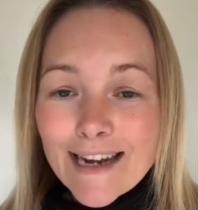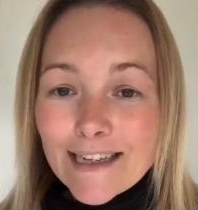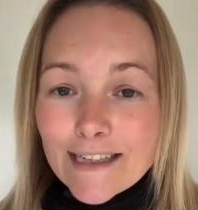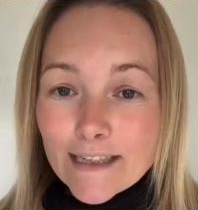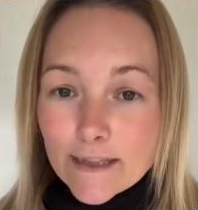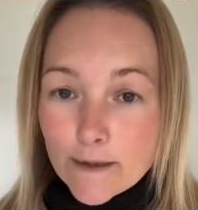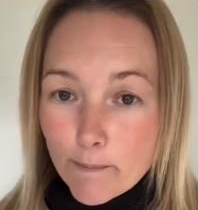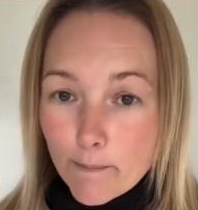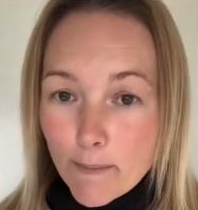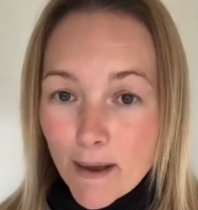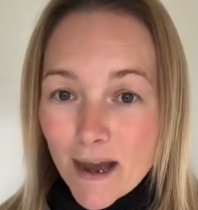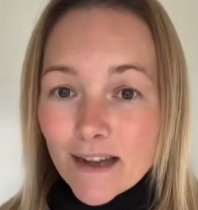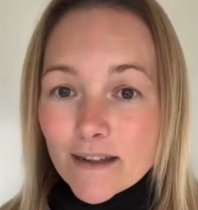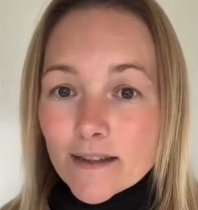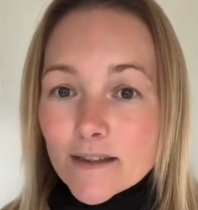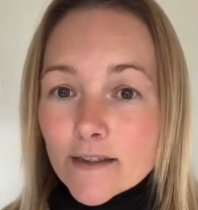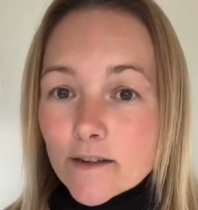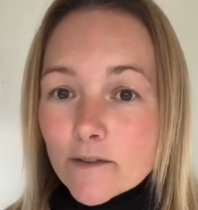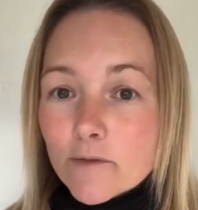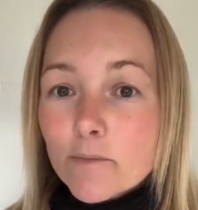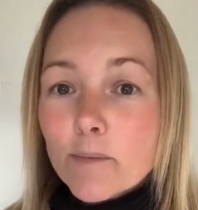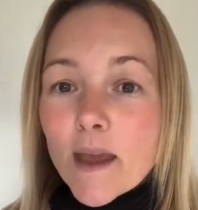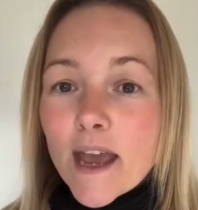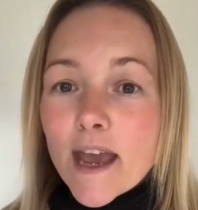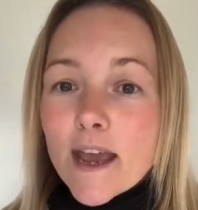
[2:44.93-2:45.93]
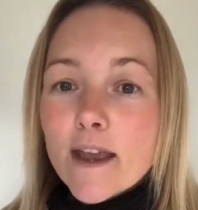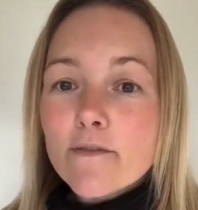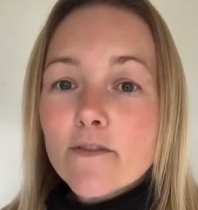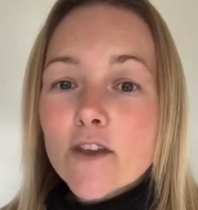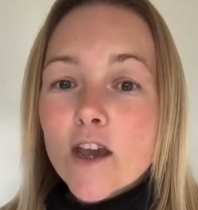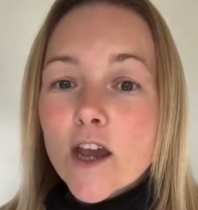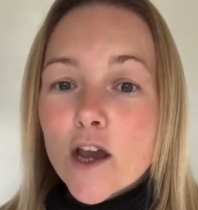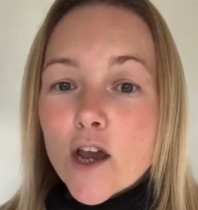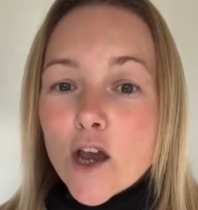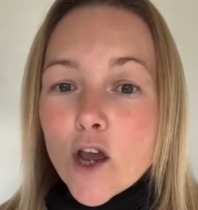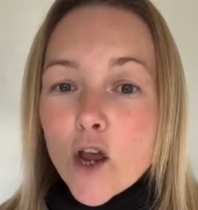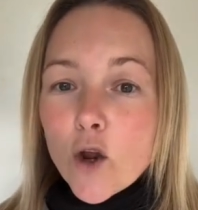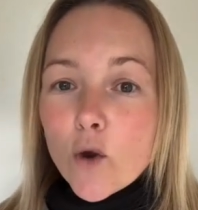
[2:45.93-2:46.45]
It's a pattern of
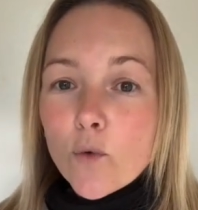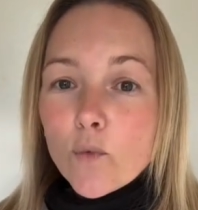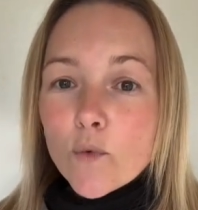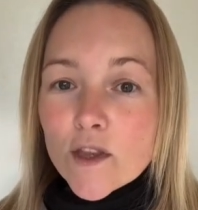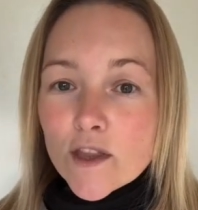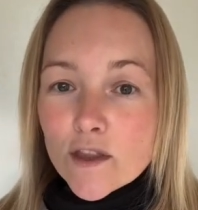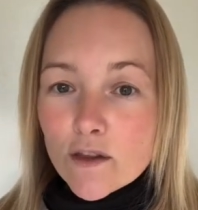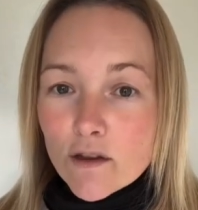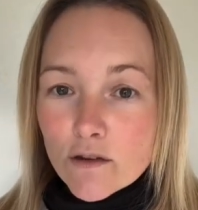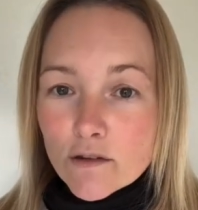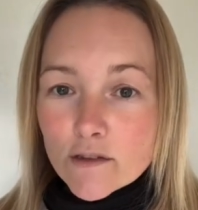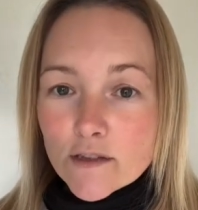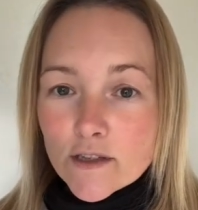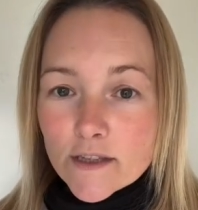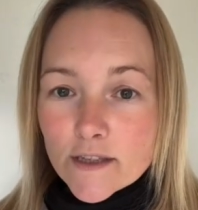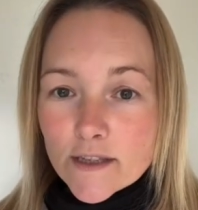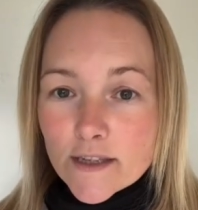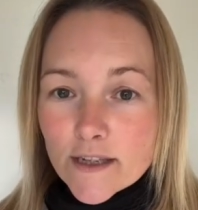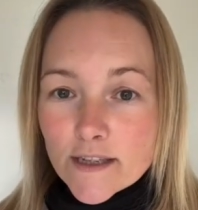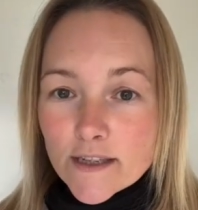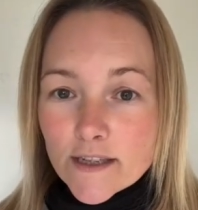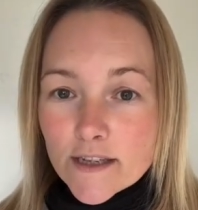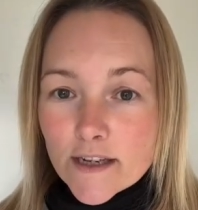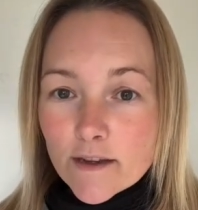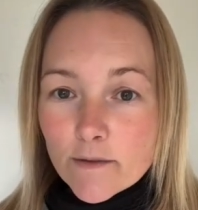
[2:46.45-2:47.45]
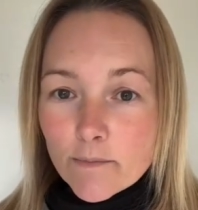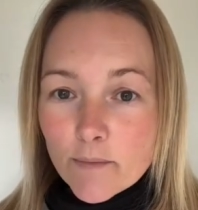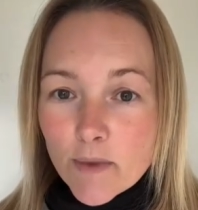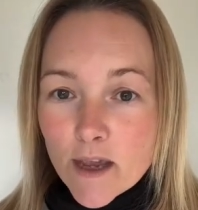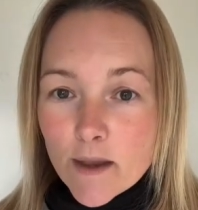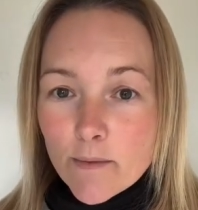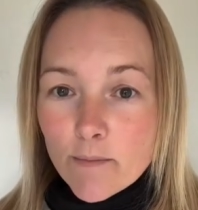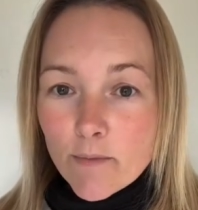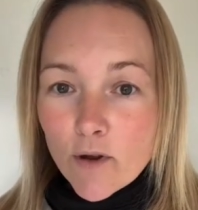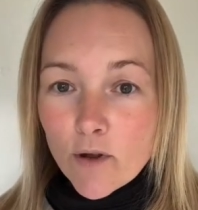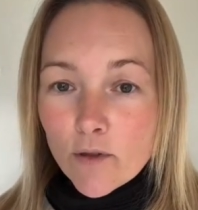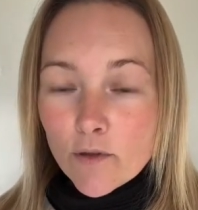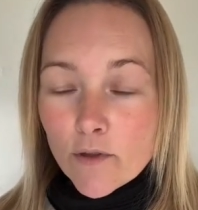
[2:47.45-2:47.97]
behaviour with narcissistic
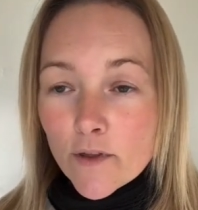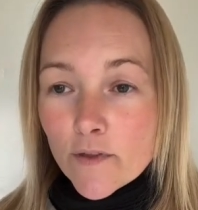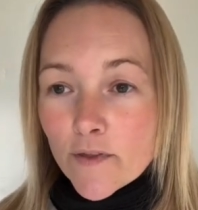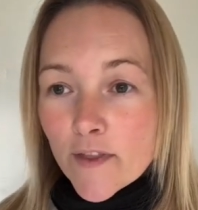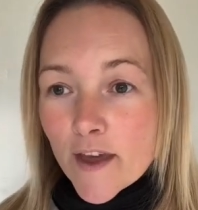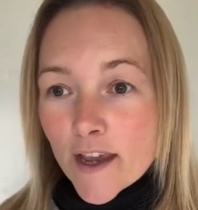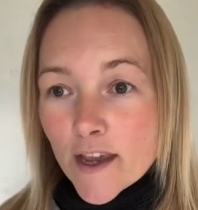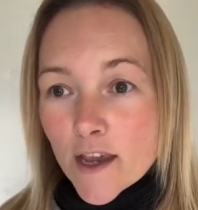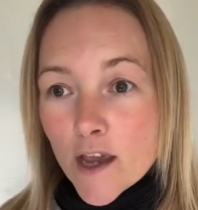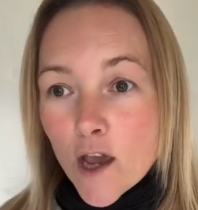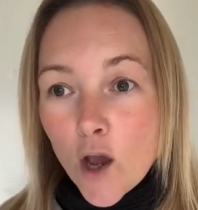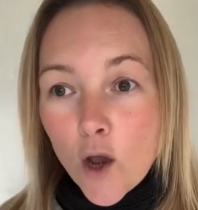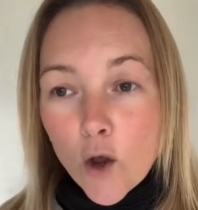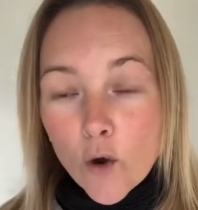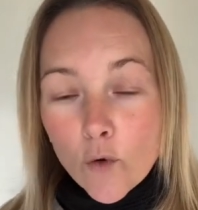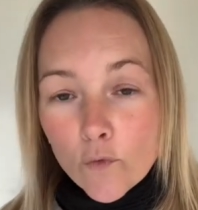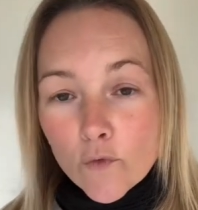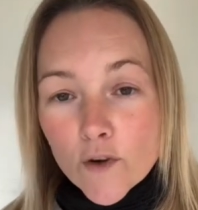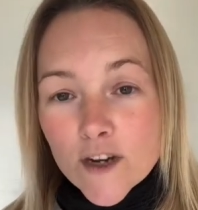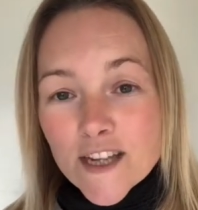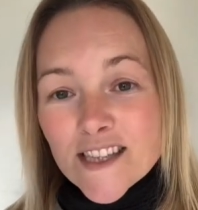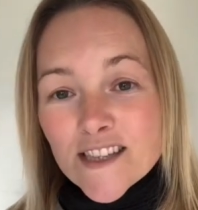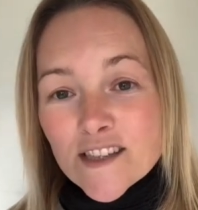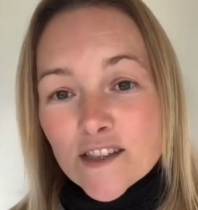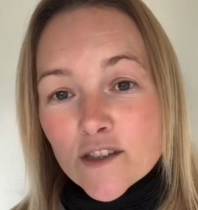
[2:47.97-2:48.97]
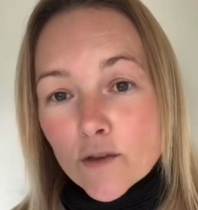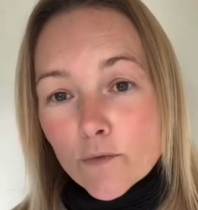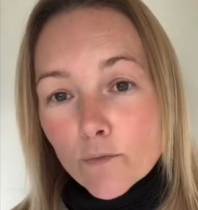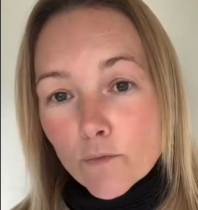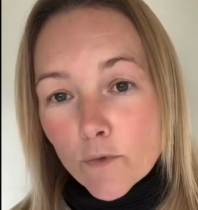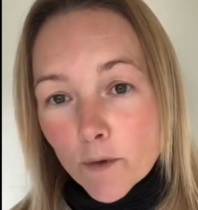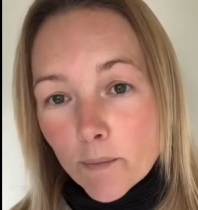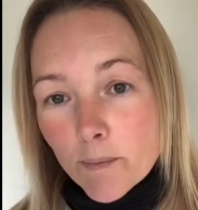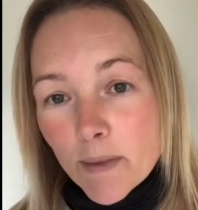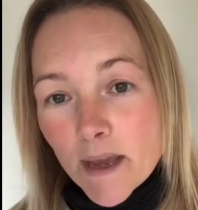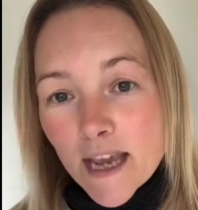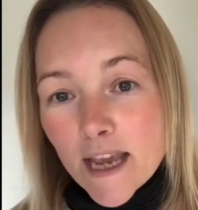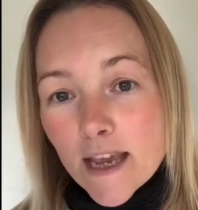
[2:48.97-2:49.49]
people that they rinse and
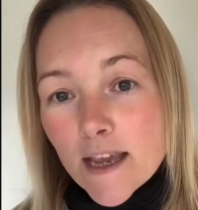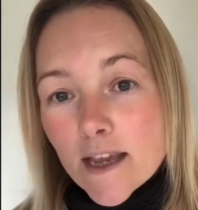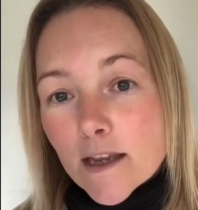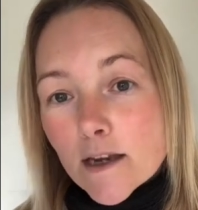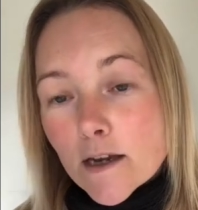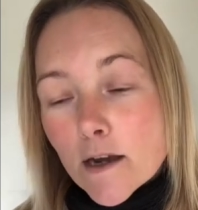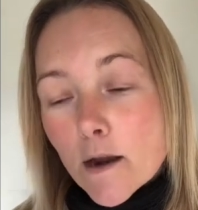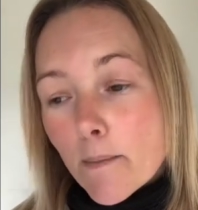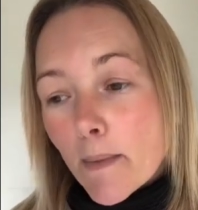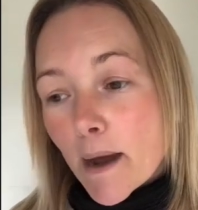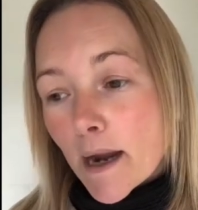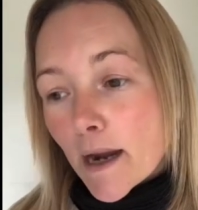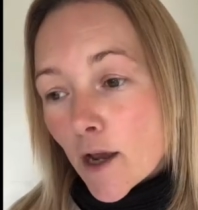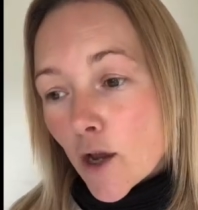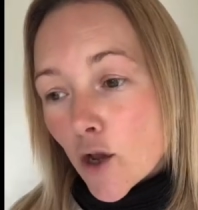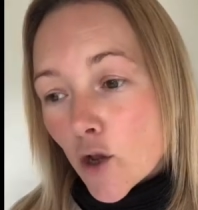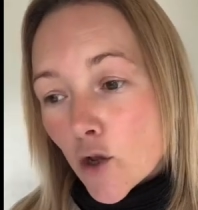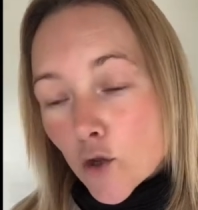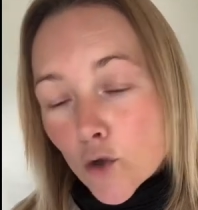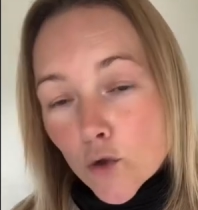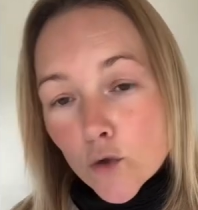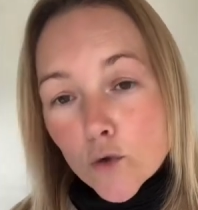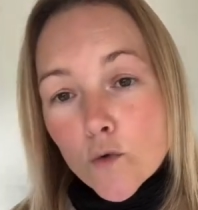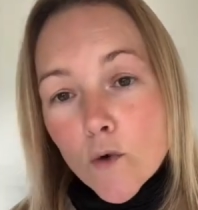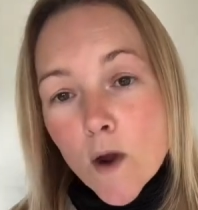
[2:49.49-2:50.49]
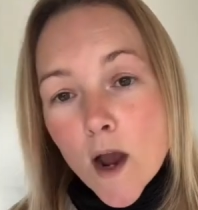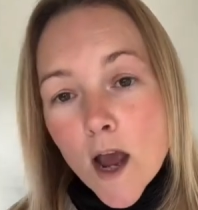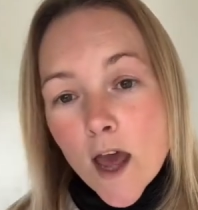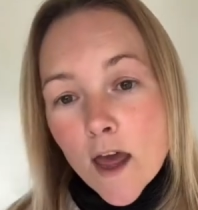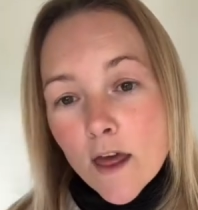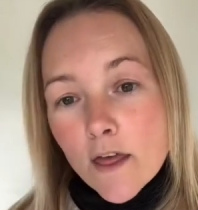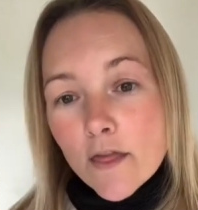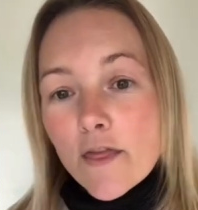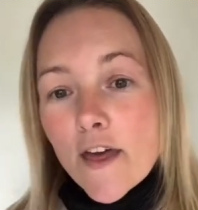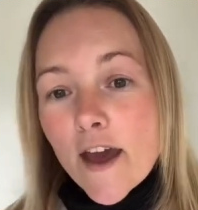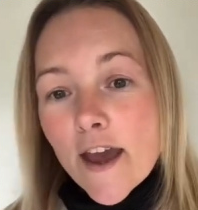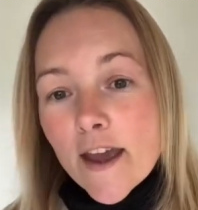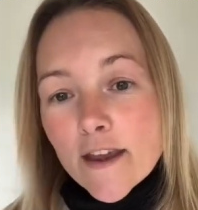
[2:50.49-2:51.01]
repeat no matter who
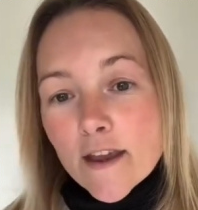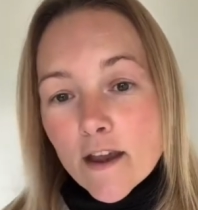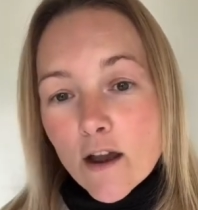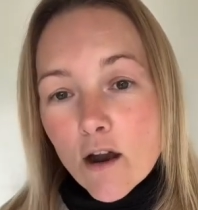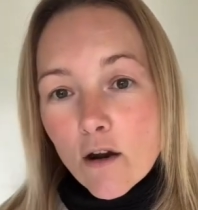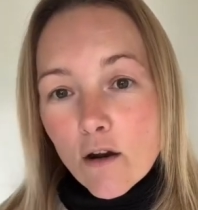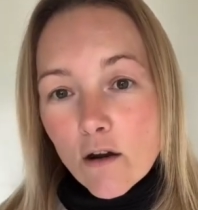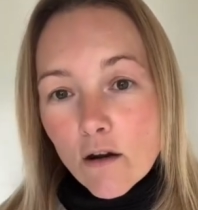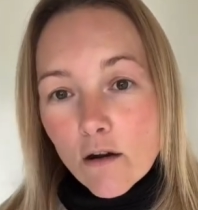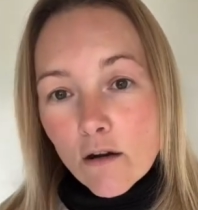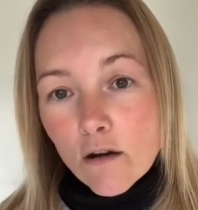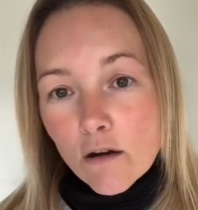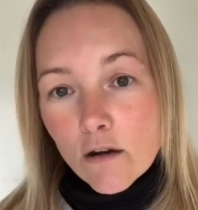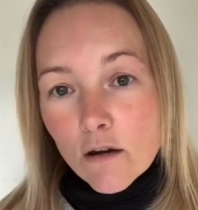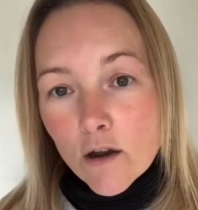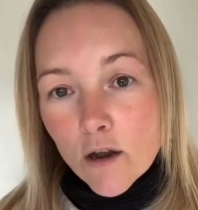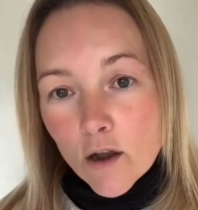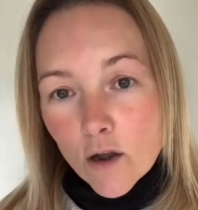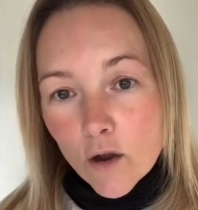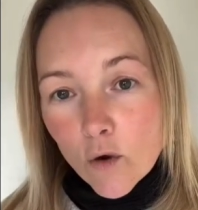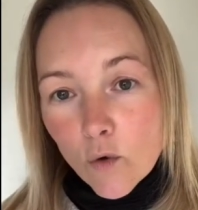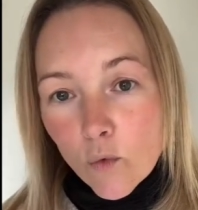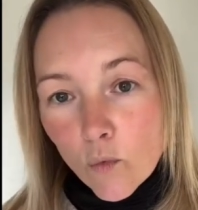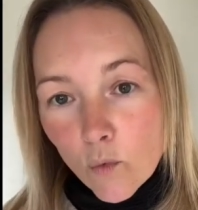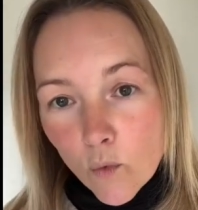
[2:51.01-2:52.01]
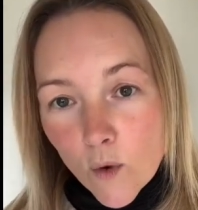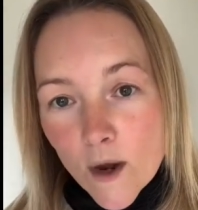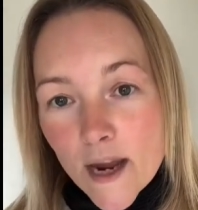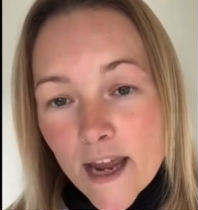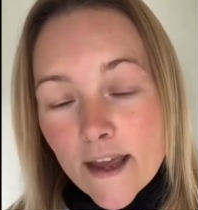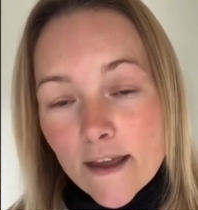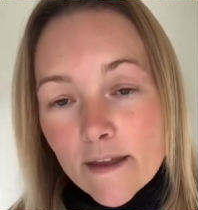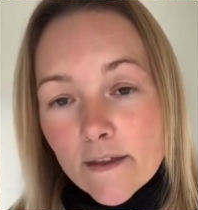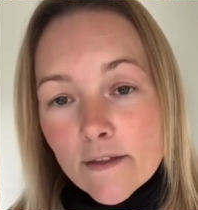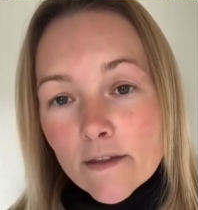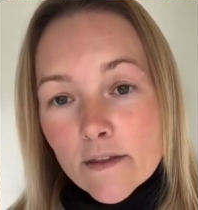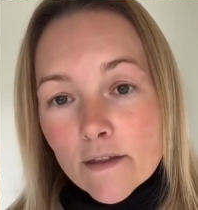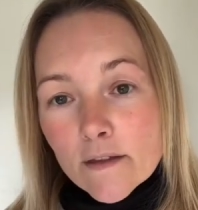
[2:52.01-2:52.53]
they are
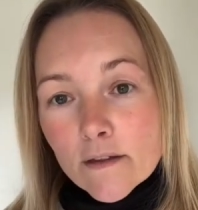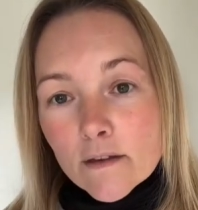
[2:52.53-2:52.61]
with.